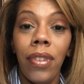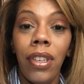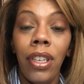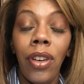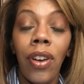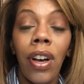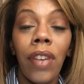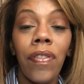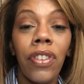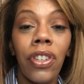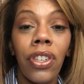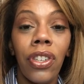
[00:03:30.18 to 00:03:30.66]

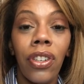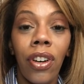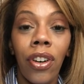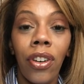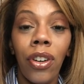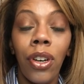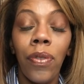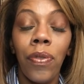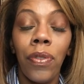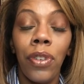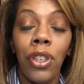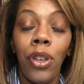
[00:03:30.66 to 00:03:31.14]
you'll have to
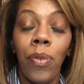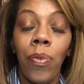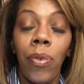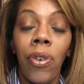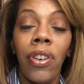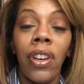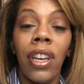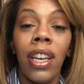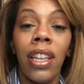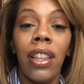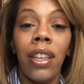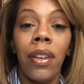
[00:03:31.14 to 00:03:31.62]
start over and you
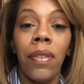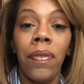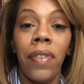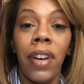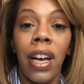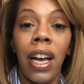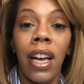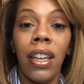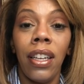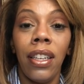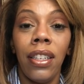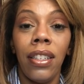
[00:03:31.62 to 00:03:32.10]
won't get that
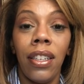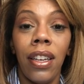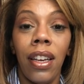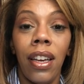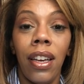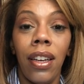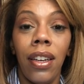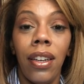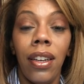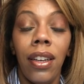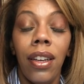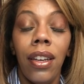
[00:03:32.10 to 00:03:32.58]
filing
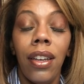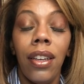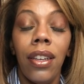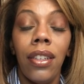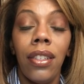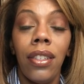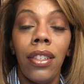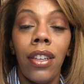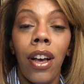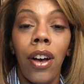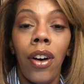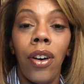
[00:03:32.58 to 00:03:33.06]
date.
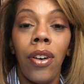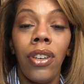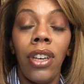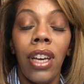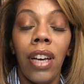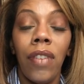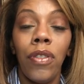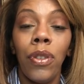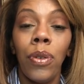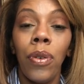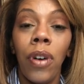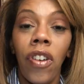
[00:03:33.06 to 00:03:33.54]
So you
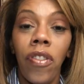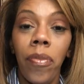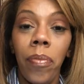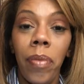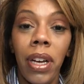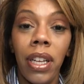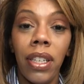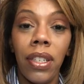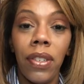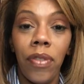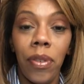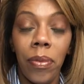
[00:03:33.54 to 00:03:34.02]
have 12
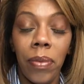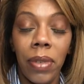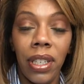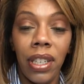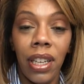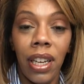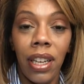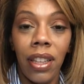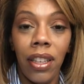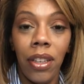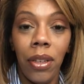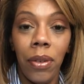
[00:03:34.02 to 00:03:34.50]
months from the
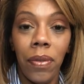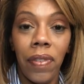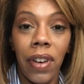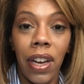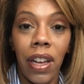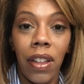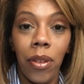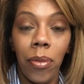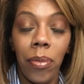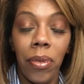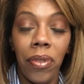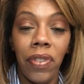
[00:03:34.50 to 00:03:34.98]
date that you
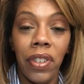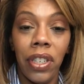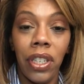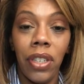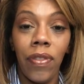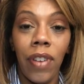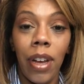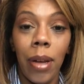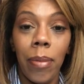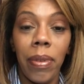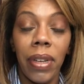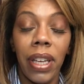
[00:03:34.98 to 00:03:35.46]
file the
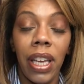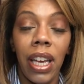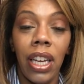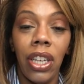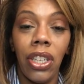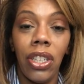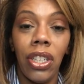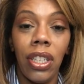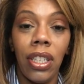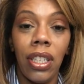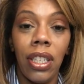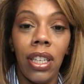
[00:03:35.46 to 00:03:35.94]
provisional
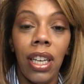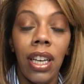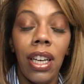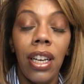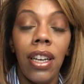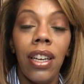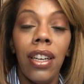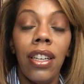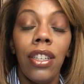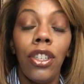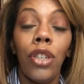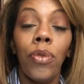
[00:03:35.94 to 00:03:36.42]
application
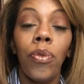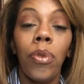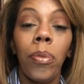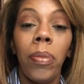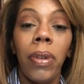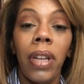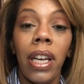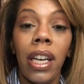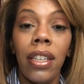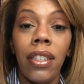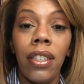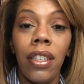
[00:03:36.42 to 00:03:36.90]
to
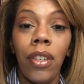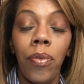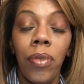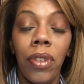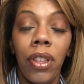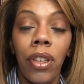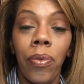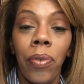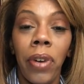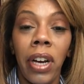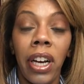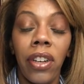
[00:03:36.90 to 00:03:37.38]
replace it
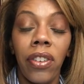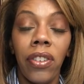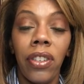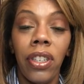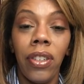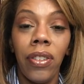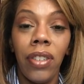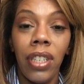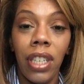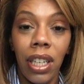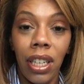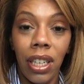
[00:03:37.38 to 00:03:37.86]
with a regular
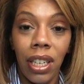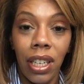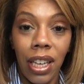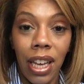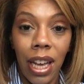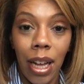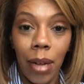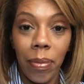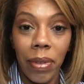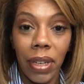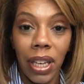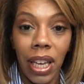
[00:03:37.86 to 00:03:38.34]
utility
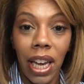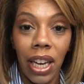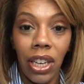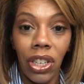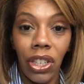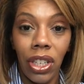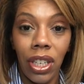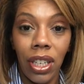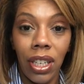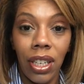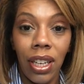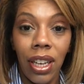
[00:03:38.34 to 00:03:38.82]

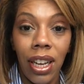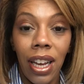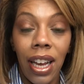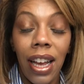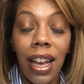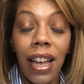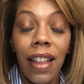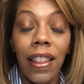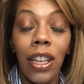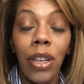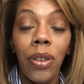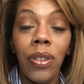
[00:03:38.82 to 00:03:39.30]
application.
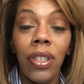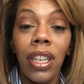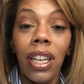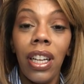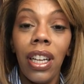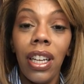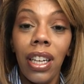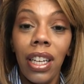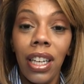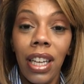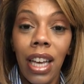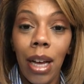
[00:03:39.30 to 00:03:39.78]
The
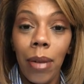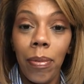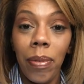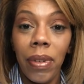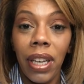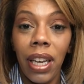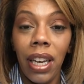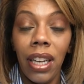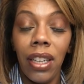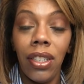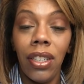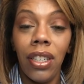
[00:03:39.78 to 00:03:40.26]
utility
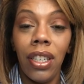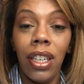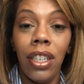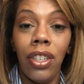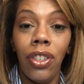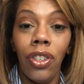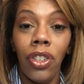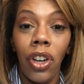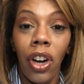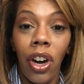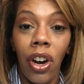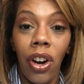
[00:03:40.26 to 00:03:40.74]
application
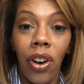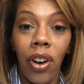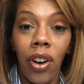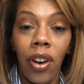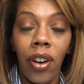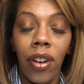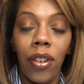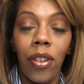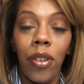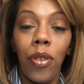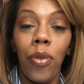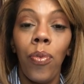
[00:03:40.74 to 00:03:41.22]
in
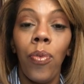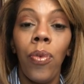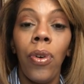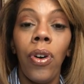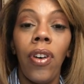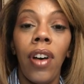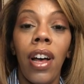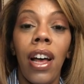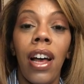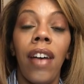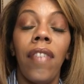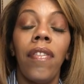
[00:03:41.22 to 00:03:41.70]
turn
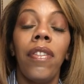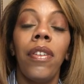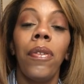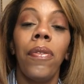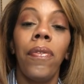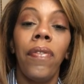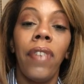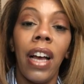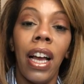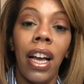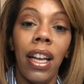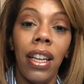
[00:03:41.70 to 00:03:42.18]
will have the
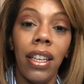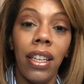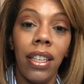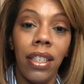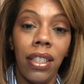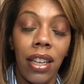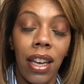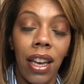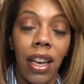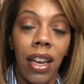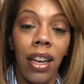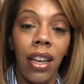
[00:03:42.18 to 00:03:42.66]
filing
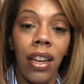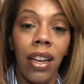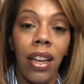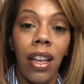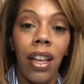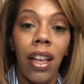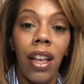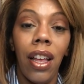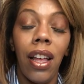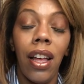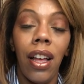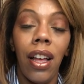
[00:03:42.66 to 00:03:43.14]
date
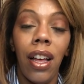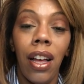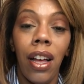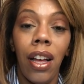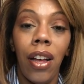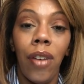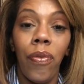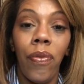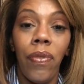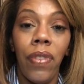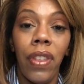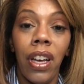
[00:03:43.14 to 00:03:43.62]

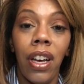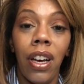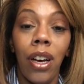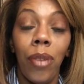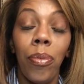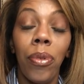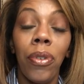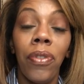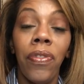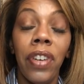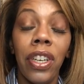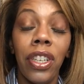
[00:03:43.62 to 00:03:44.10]
of the
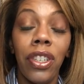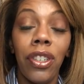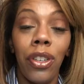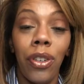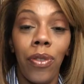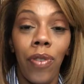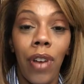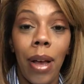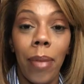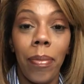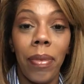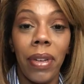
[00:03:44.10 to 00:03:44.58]

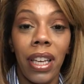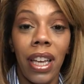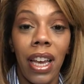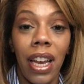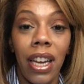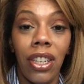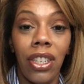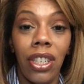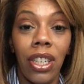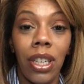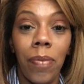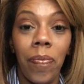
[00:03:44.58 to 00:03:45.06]
provisional
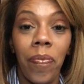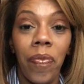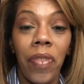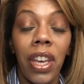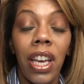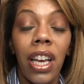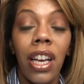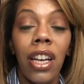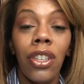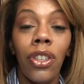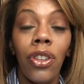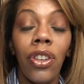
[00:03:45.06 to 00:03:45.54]
application.
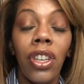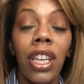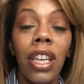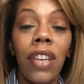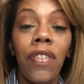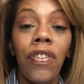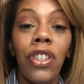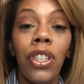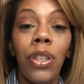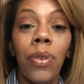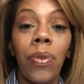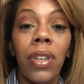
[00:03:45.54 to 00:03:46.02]
So it
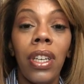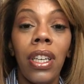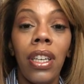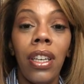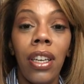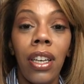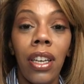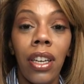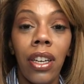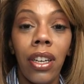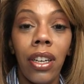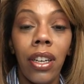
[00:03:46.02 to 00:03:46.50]
gives you a
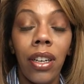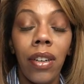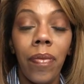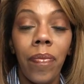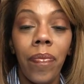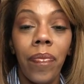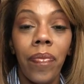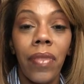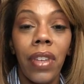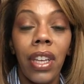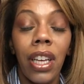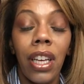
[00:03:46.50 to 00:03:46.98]
year
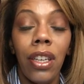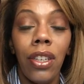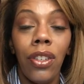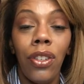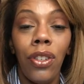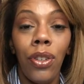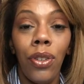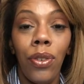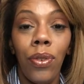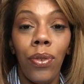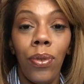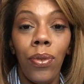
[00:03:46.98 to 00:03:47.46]

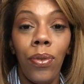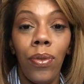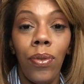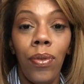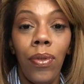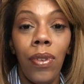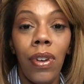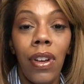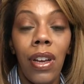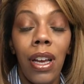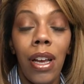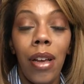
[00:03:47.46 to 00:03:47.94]

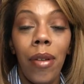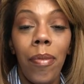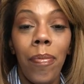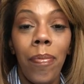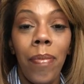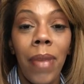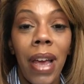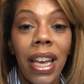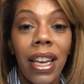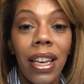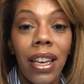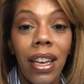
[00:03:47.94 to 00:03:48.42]
to
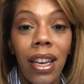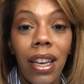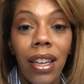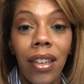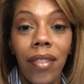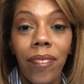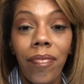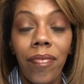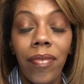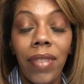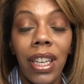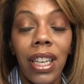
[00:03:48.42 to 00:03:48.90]
make
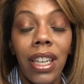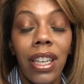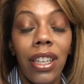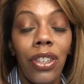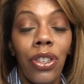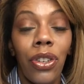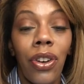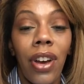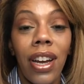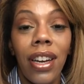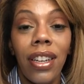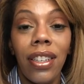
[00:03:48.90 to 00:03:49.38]
it,
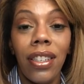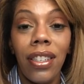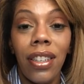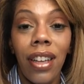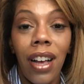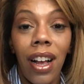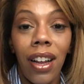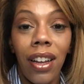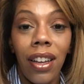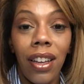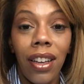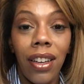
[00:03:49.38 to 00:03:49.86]
try to
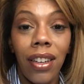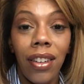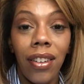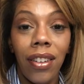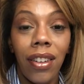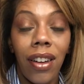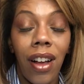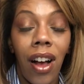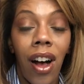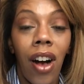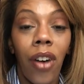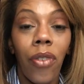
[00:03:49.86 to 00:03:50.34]
sell it,
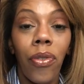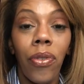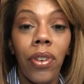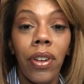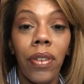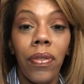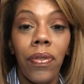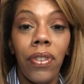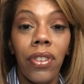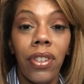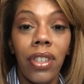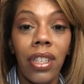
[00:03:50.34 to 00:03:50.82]
offer
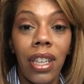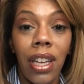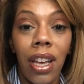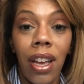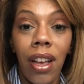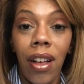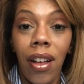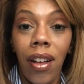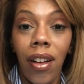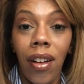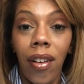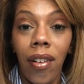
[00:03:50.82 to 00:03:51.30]
it for
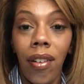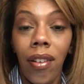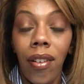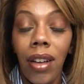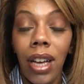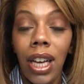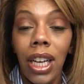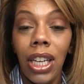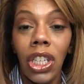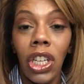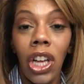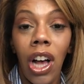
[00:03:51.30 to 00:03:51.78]
sale,
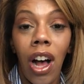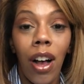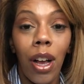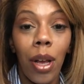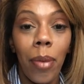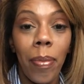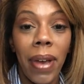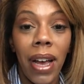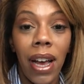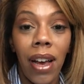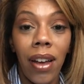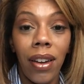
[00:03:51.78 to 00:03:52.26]
talk
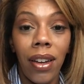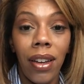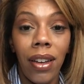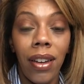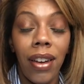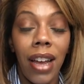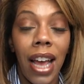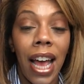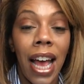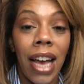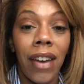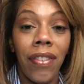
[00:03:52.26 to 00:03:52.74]
about
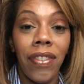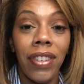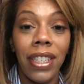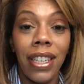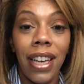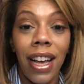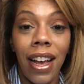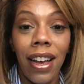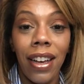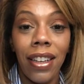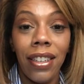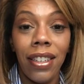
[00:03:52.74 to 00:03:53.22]
it,
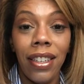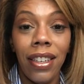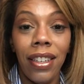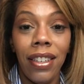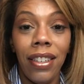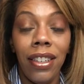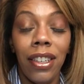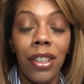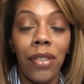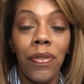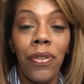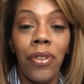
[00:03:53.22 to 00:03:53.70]
advertise
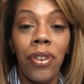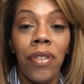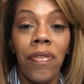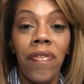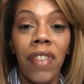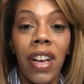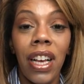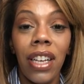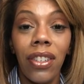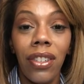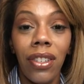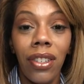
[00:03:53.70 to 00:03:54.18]
it, look for
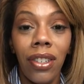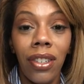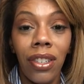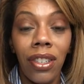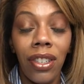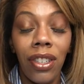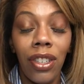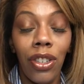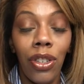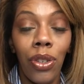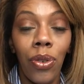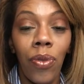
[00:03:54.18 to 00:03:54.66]
investors,
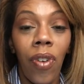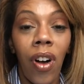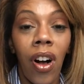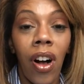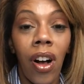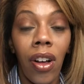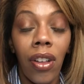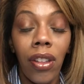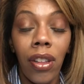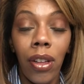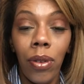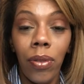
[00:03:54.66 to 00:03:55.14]
to do
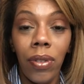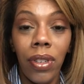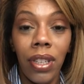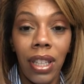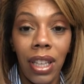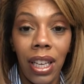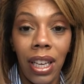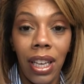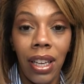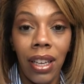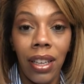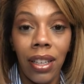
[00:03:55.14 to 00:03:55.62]
all those
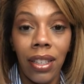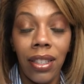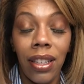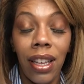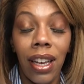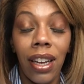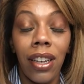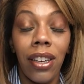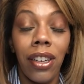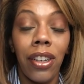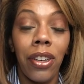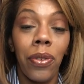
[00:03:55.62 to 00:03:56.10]
things
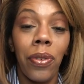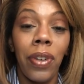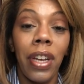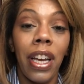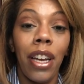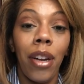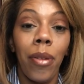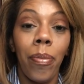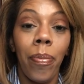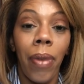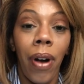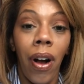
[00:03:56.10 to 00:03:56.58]
that could
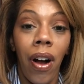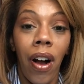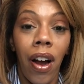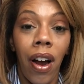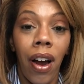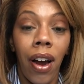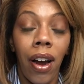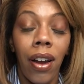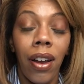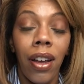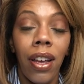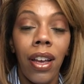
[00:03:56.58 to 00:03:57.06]
create a
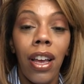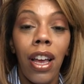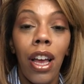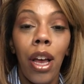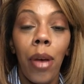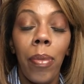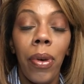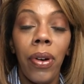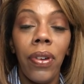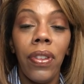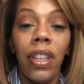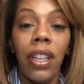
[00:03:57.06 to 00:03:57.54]
bar
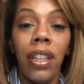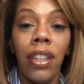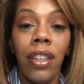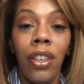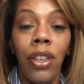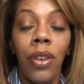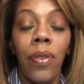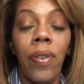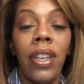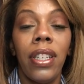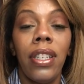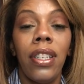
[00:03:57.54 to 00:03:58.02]
both in the
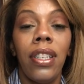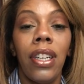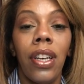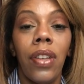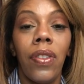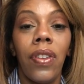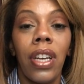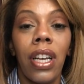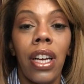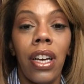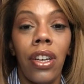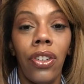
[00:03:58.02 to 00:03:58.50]
US and
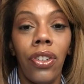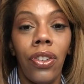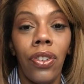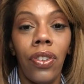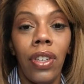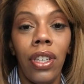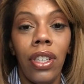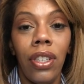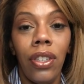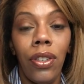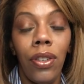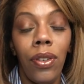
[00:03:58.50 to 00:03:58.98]
other
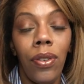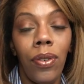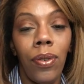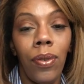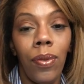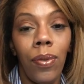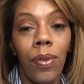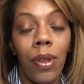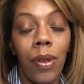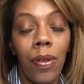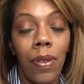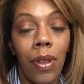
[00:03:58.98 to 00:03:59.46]
countries
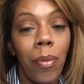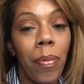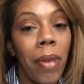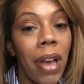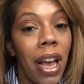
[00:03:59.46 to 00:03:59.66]
to the